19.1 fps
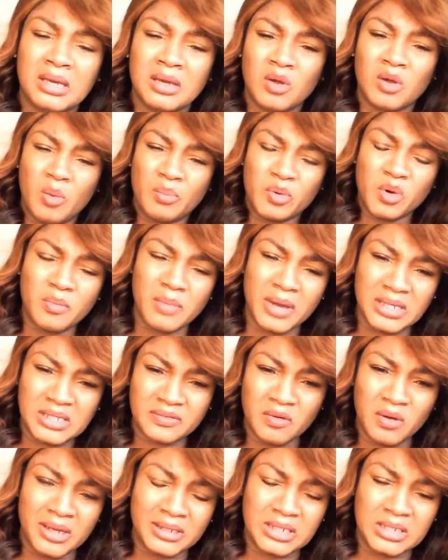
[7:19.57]
compromise
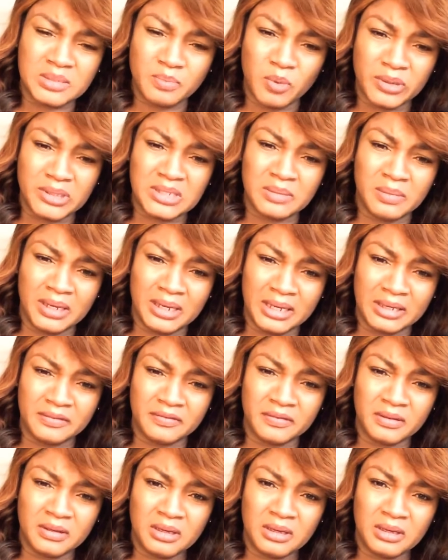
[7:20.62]
for at this point in my life?